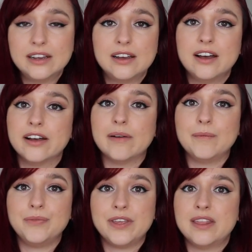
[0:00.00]

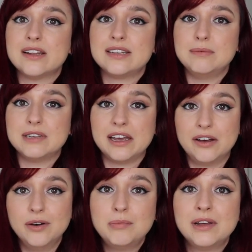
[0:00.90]
and that seemed to
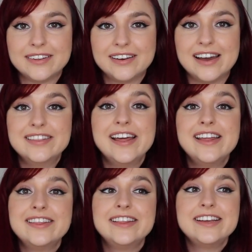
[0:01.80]
help. And
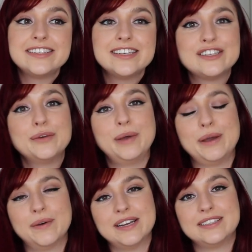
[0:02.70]
then this is the
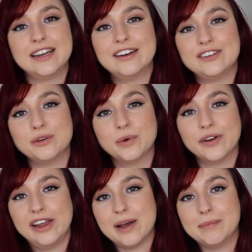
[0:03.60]
week where I started to
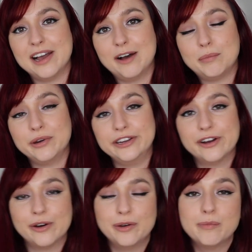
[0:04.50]
worry about putting
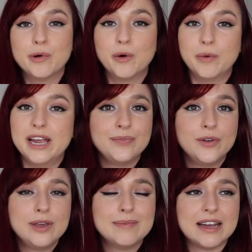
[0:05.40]
on more weight.
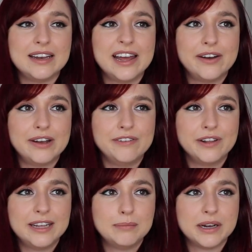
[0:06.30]
Looking back now, I
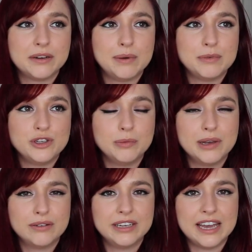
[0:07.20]
feel like pregnant women should be
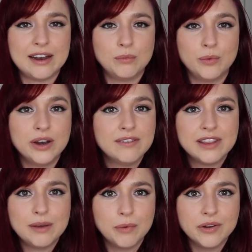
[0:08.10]
able to gain whatever
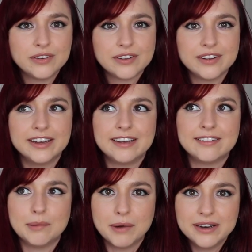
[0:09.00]
they want. Like,
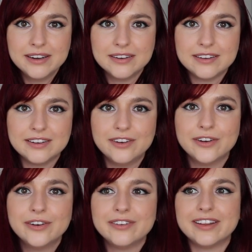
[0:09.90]
they're pregnant, you
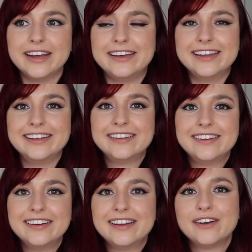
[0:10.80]
know, like
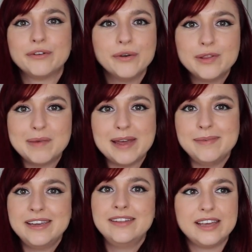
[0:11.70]
grow the
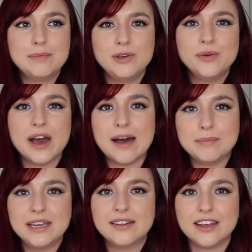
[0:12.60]
baby, keep you
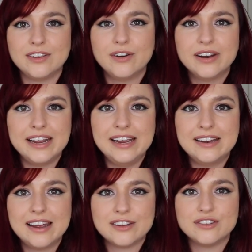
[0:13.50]
happy, like you gotta
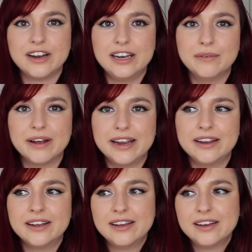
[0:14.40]
eat extra anyway.